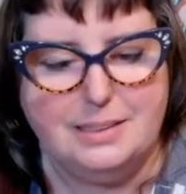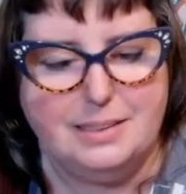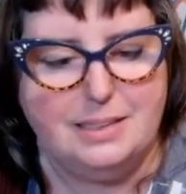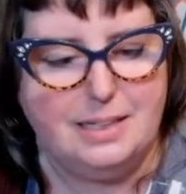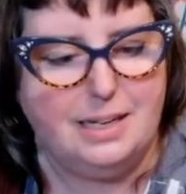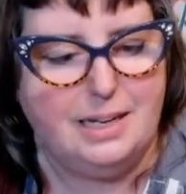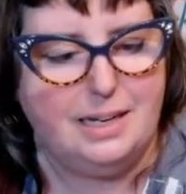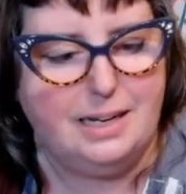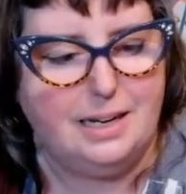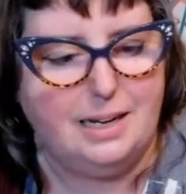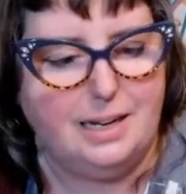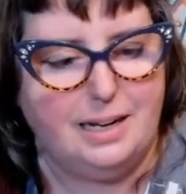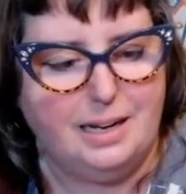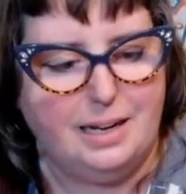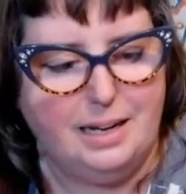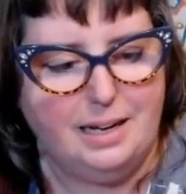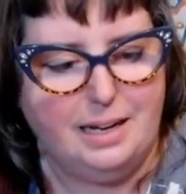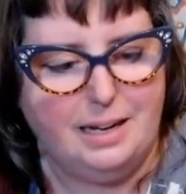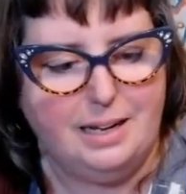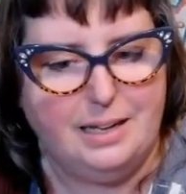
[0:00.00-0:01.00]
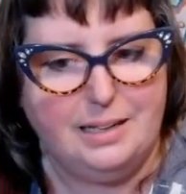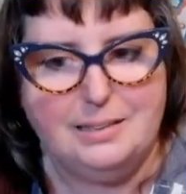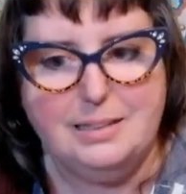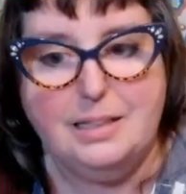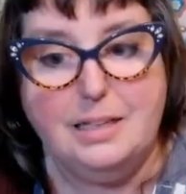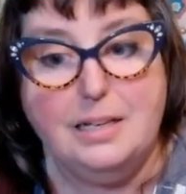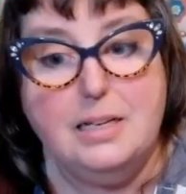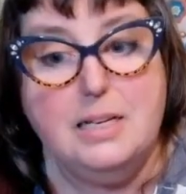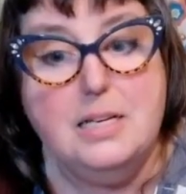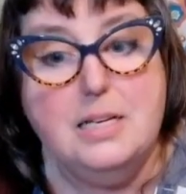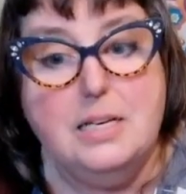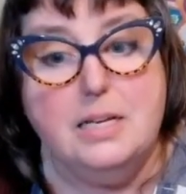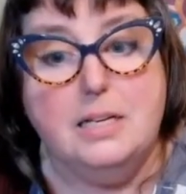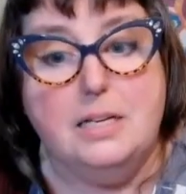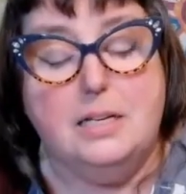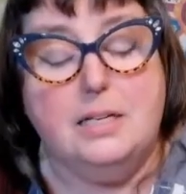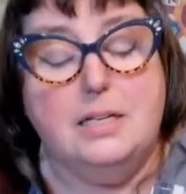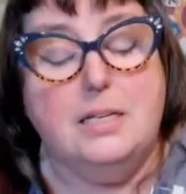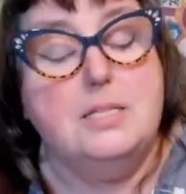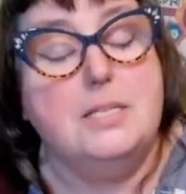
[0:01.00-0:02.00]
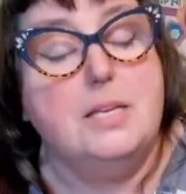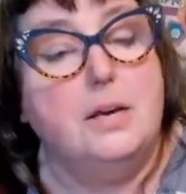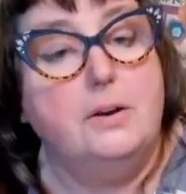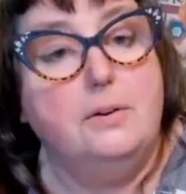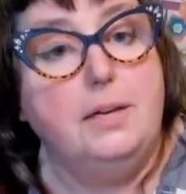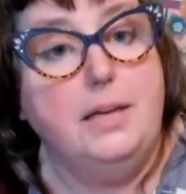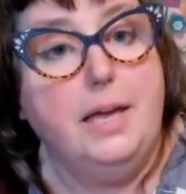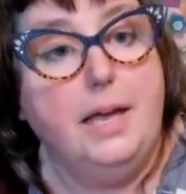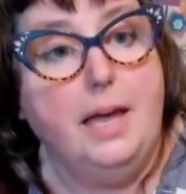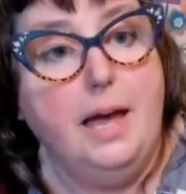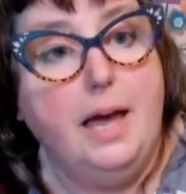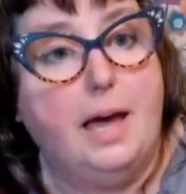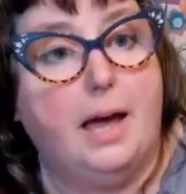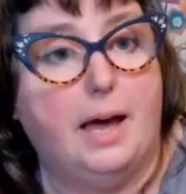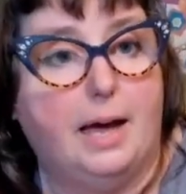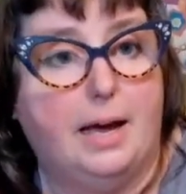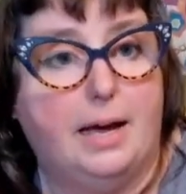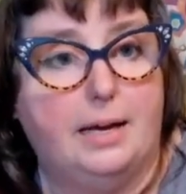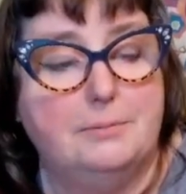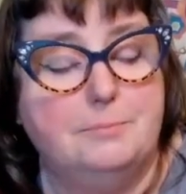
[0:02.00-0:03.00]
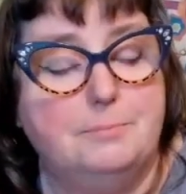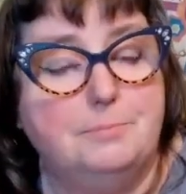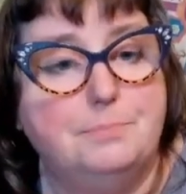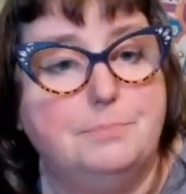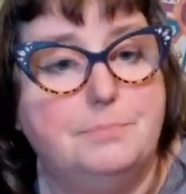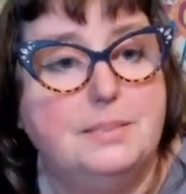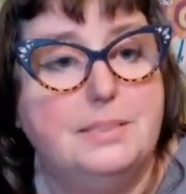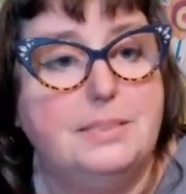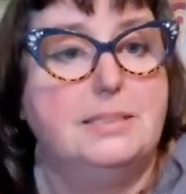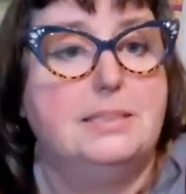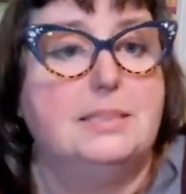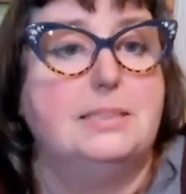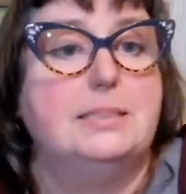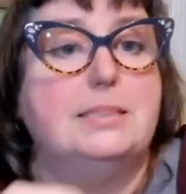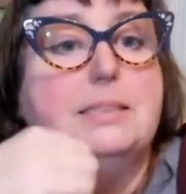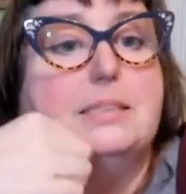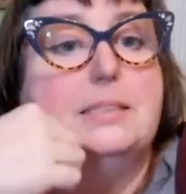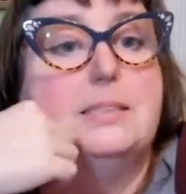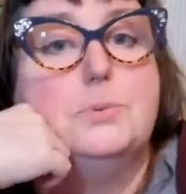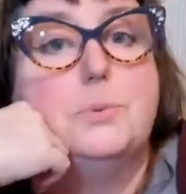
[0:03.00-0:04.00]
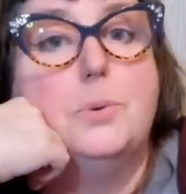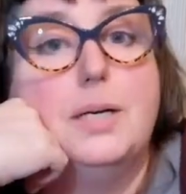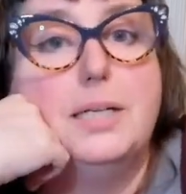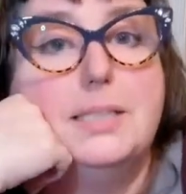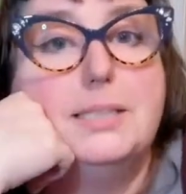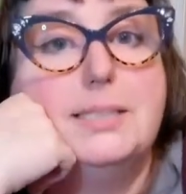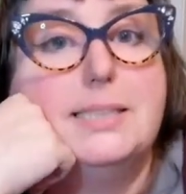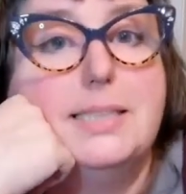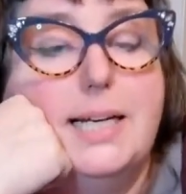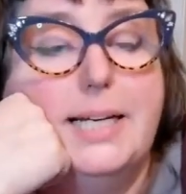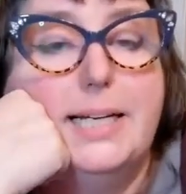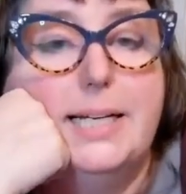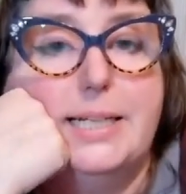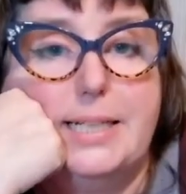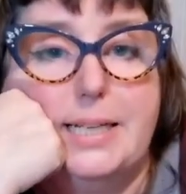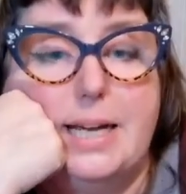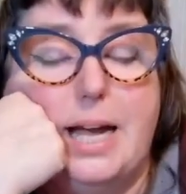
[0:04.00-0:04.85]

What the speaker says: So yeah, this is what it's like.